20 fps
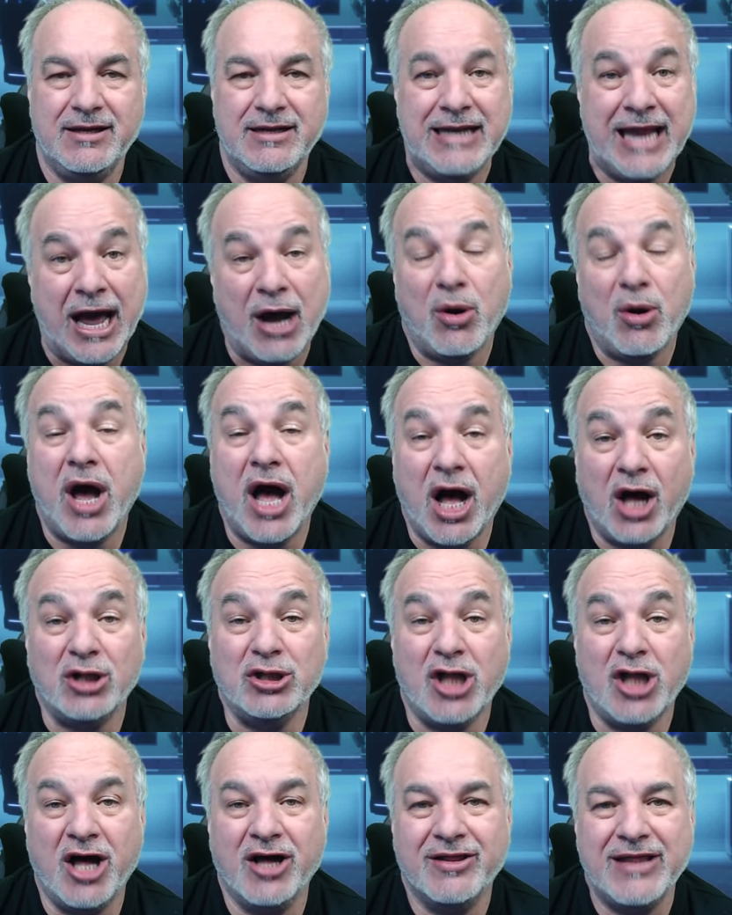Now, how
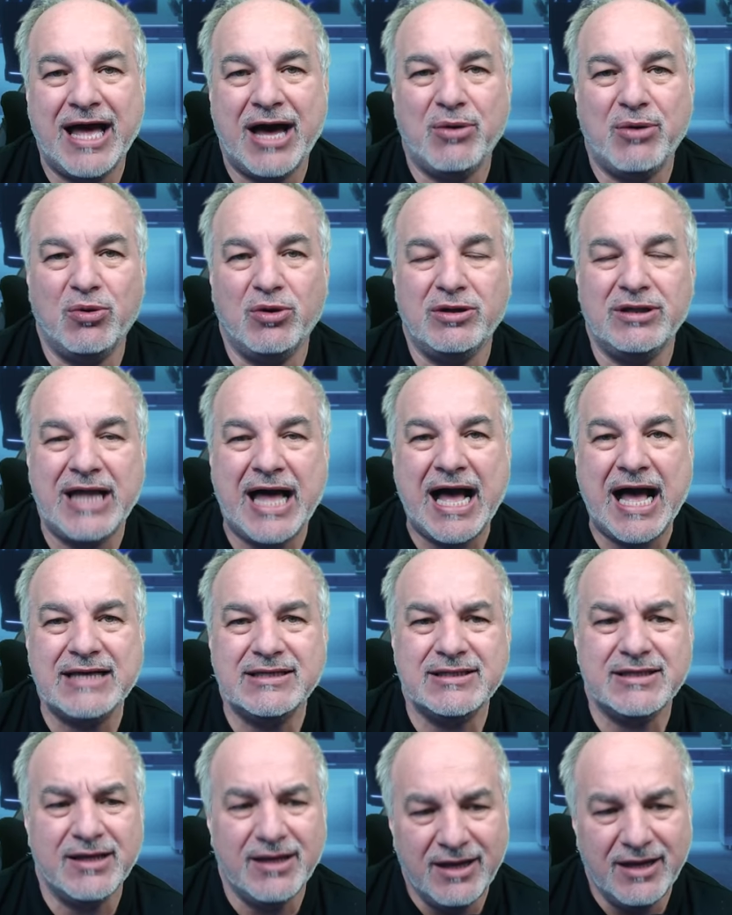long that will
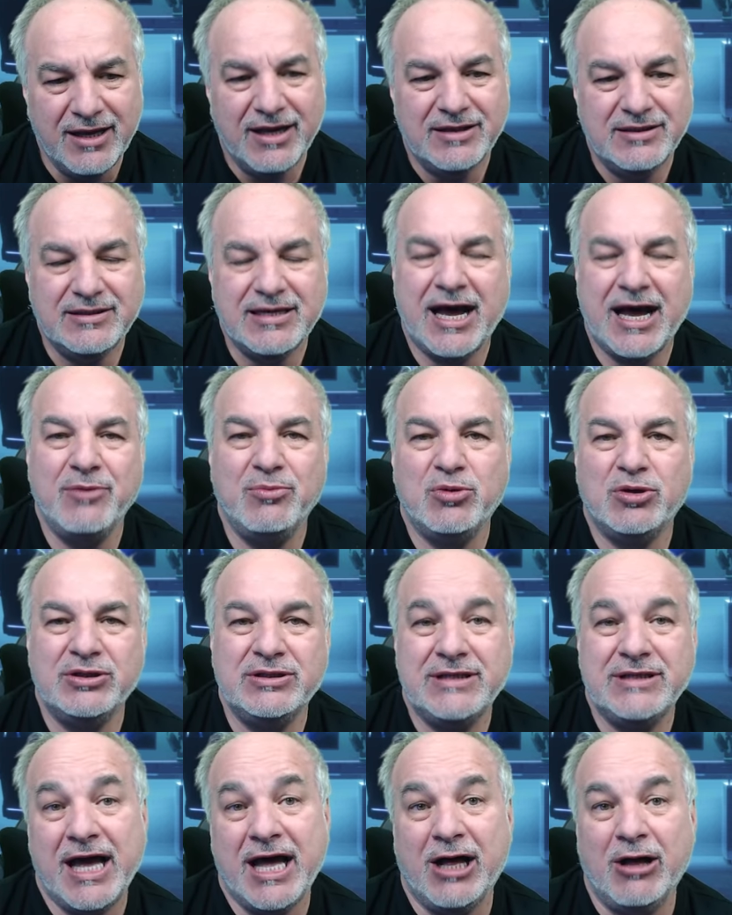last, time will
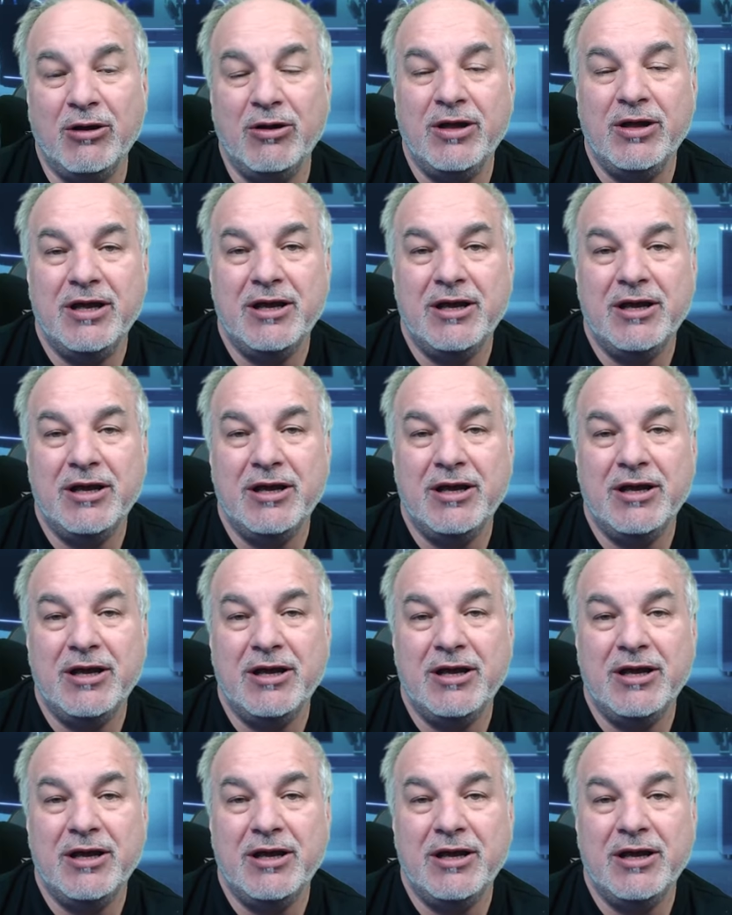tell.